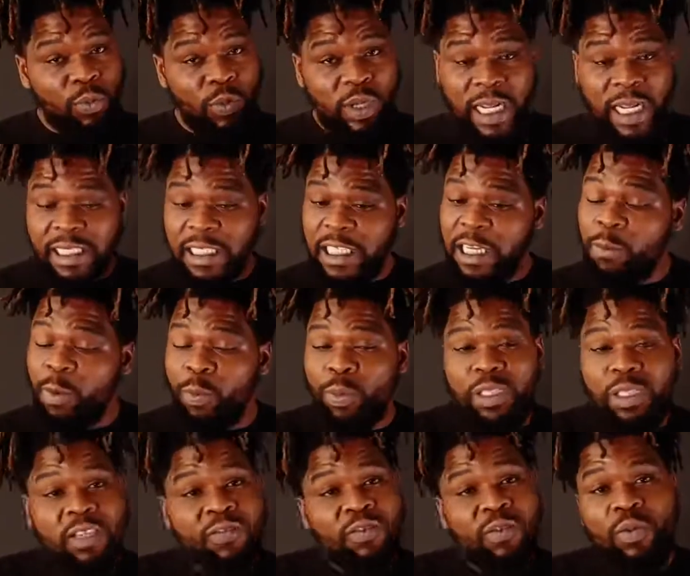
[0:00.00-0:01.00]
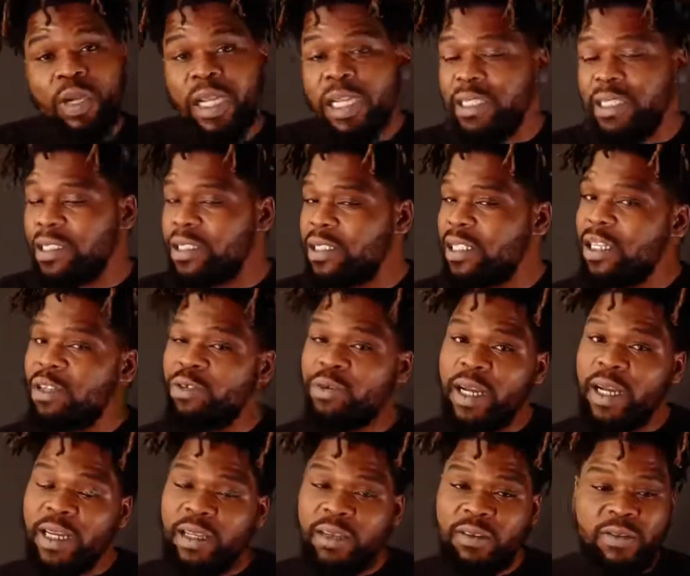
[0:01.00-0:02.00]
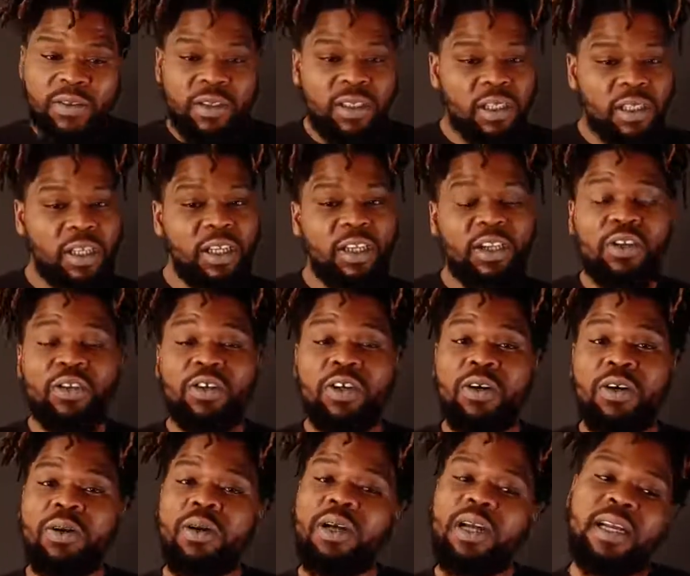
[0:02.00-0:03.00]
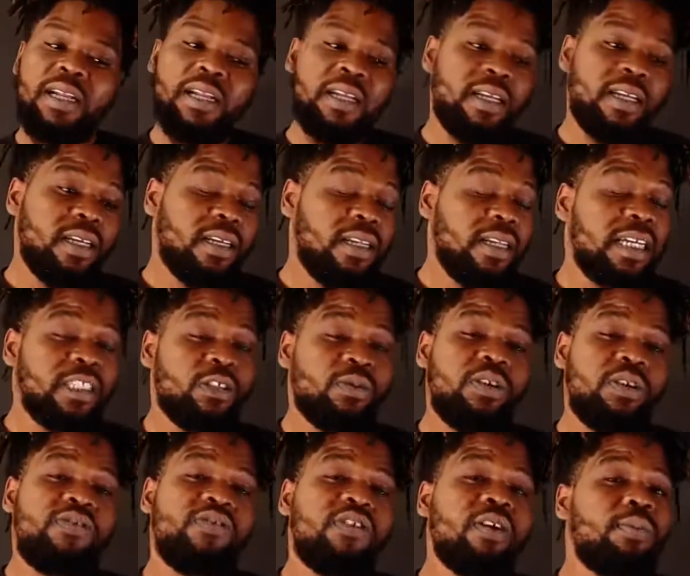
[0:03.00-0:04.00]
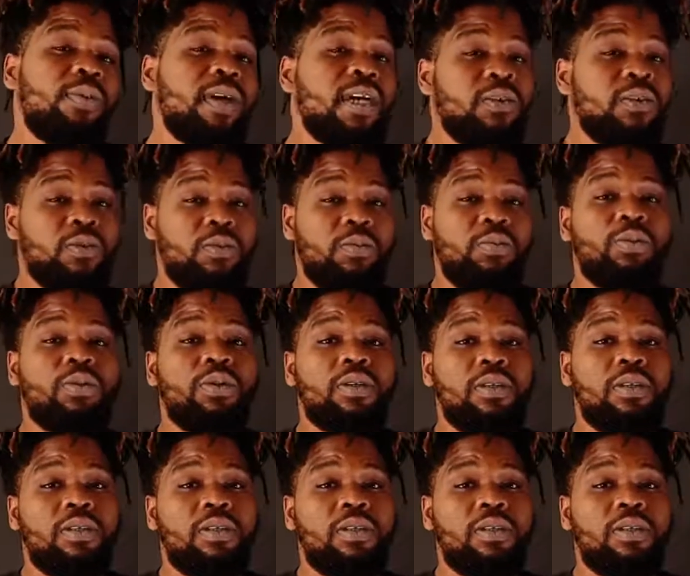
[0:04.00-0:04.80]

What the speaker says: we had to come up with different ways to stay creative, you know, and that's when the fun packs was born.